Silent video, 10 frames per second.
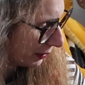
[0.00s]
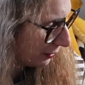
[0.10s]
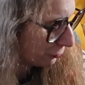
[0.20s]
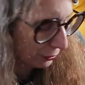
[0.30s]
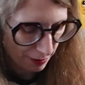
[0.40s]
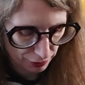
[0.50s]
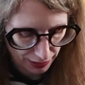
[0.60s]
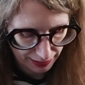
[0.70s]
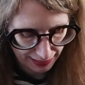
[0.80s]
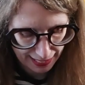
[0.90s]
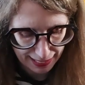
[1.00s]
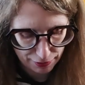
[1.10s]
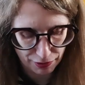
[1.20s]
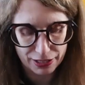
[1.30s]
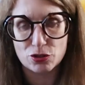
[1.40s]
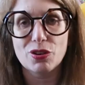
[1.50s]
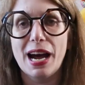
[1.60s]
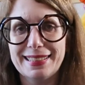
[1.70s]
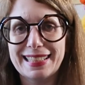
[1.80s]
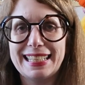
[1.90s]
me forever and a day if I
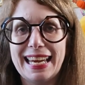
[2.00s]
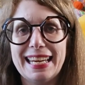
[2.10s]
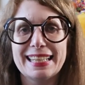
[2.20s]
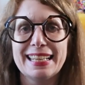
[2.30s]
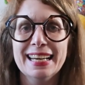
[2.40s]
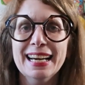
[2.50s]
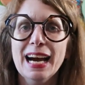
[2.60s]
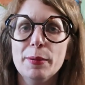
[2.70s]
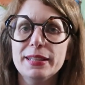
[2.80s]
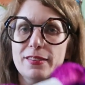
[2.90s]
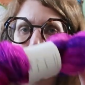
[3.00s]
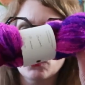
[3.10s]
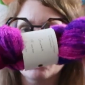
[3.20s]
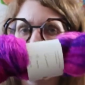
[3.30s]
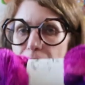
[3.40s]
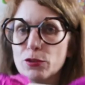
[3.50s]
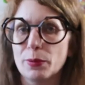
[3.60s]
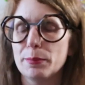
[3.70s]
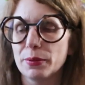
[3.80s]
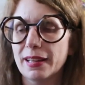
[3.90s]
try to cake. I mean, this is also lace
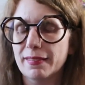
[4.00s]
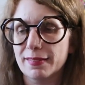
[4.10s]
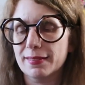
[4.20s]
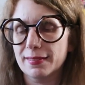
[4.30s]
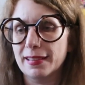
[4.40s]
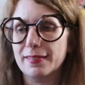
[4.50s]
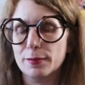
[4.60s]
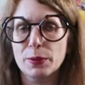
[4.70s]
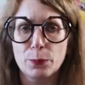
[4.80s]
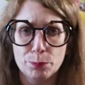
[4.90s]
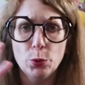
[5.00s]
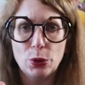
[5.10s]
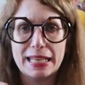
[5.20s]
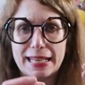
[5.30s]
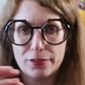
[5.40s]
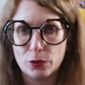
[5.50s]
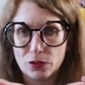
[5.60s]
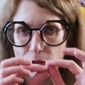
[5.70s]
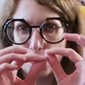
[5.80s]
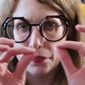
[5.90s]
weight, but it's boucle, so
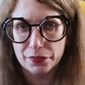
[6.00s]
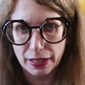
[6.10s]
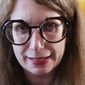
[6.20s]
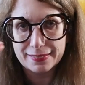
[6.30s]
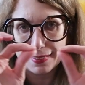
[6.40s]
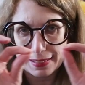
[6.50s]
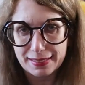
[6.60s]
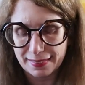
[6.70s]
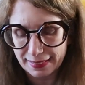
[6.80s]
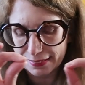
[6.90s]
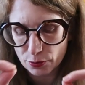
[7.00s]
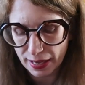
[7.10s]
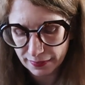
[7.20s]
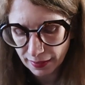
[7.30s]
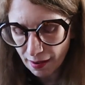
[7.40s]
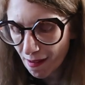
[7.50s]
it's not like tiny thread.